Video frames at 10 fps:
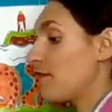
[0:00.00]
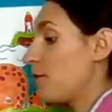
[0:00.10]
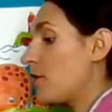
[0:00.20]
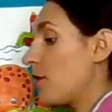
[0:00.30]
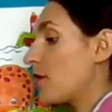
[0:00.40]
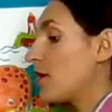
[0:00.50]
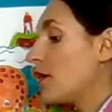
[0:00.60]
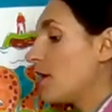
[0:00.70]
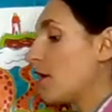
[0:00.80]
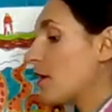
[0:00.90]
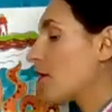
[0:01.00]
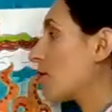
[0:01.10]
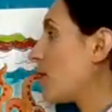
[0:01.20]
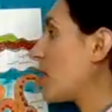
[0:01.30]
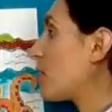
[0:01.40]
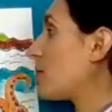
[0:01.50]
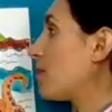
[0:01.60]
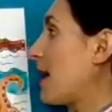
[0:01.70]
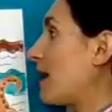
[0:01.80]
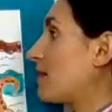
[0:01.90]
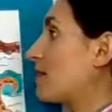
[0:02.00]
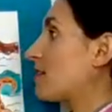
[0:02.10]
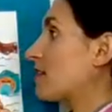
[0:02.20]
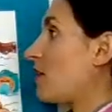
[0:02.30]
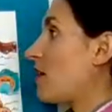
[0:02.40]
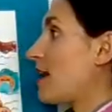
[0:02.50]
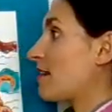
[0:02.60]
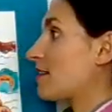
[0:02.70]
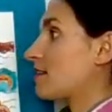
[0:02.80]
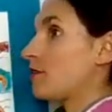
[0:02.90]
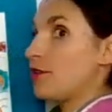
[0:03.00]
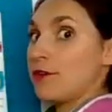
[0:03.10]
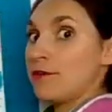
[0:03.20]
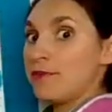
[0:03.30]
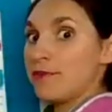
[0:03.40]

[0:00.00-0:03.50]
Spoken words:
if you want, because we're going to paint the sky soon.